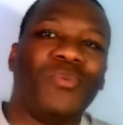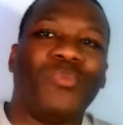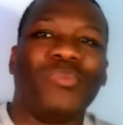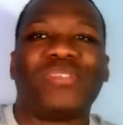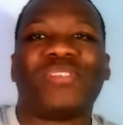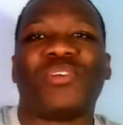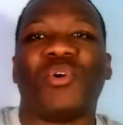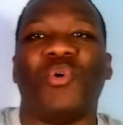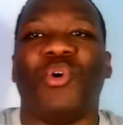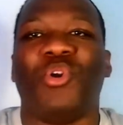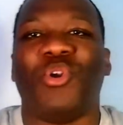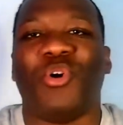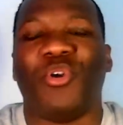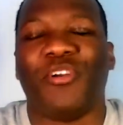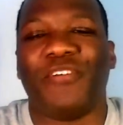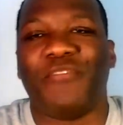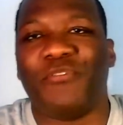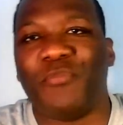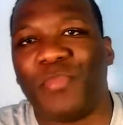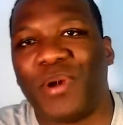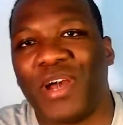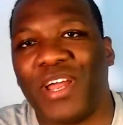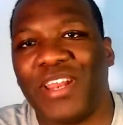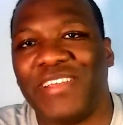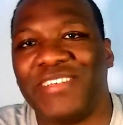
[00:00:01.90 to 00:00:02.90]
What's going on
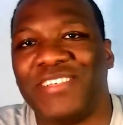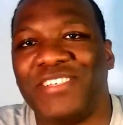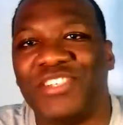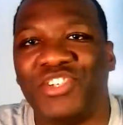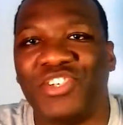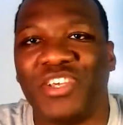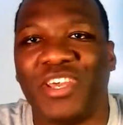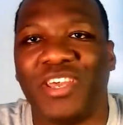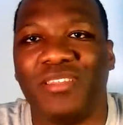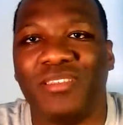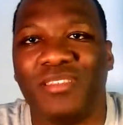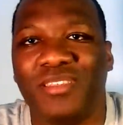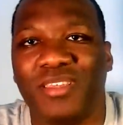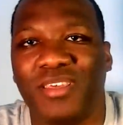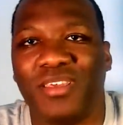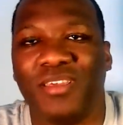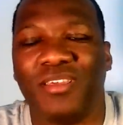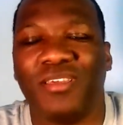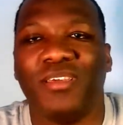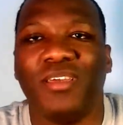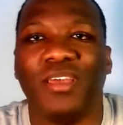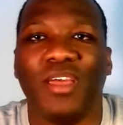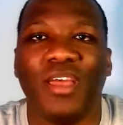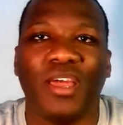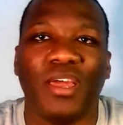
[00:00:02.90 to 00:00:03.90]
everybody, it's
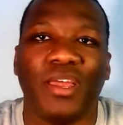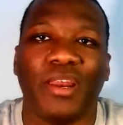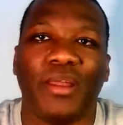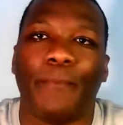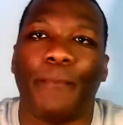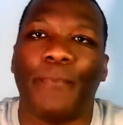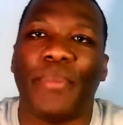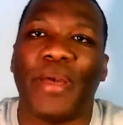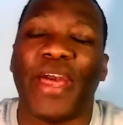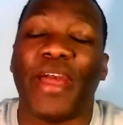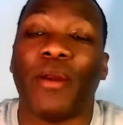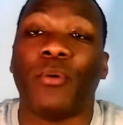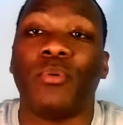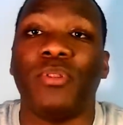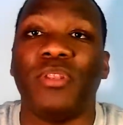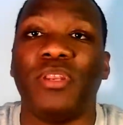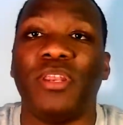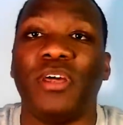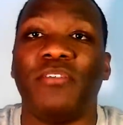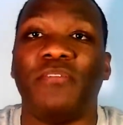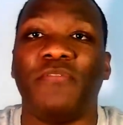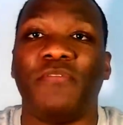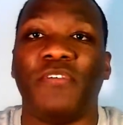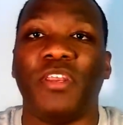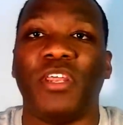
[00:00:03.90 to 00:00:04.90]
JD and I'm back with
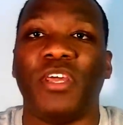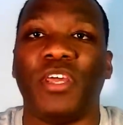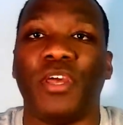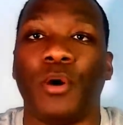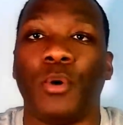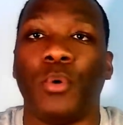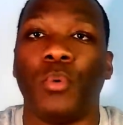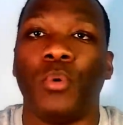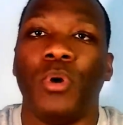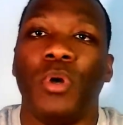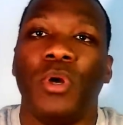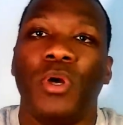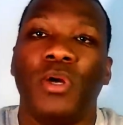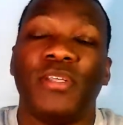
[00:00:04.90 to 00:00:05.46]
another video.